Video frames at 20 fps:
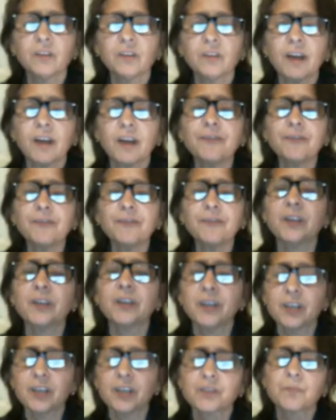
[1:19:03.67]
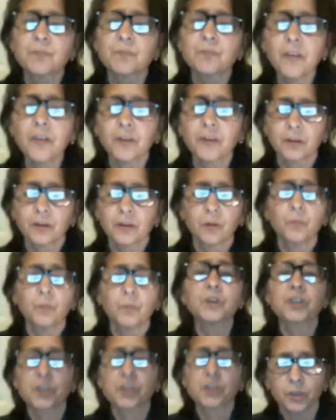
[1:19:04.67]
definitely, his mother
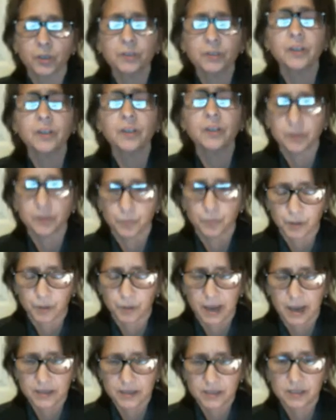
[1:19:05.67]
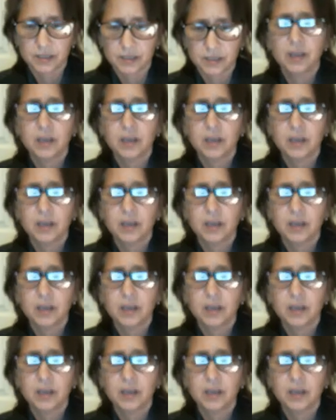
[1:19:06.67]
was certainly depressed,